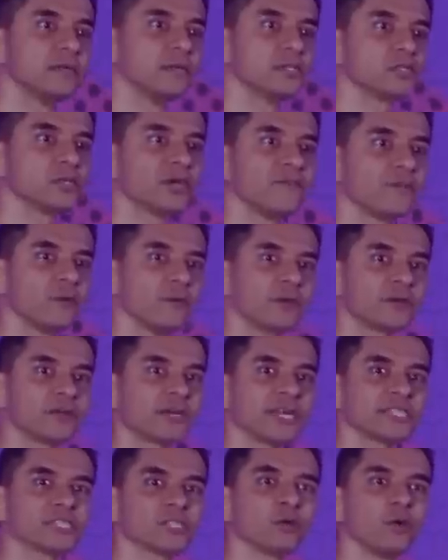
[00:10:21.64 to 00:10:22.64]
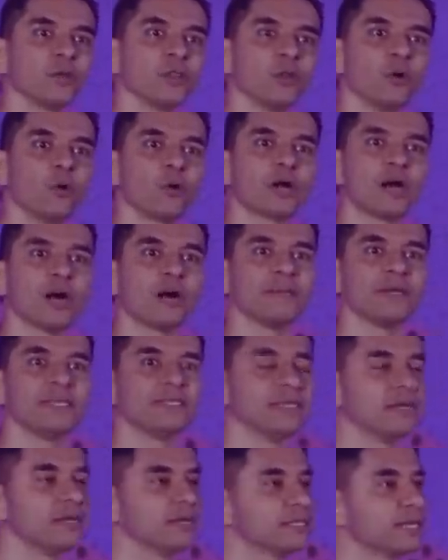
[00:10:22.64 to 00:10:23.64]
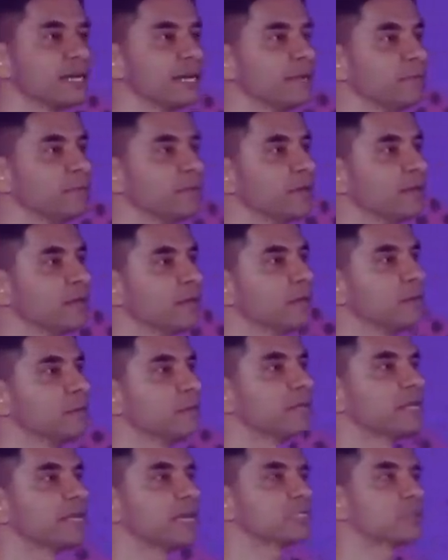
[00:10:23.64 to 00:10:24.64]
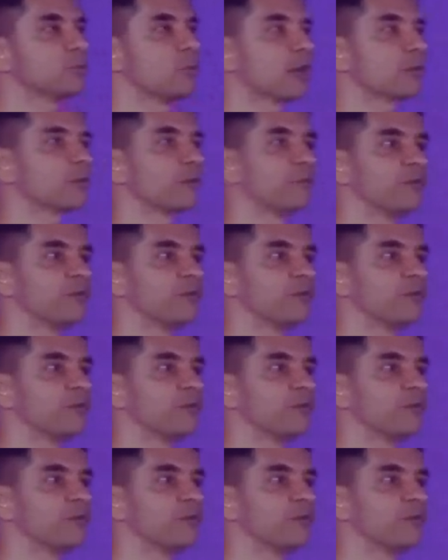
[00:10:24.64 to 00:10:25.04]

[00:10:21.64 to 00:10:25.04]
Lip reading: So everyone tries to go low carb at dinner time, but guess what?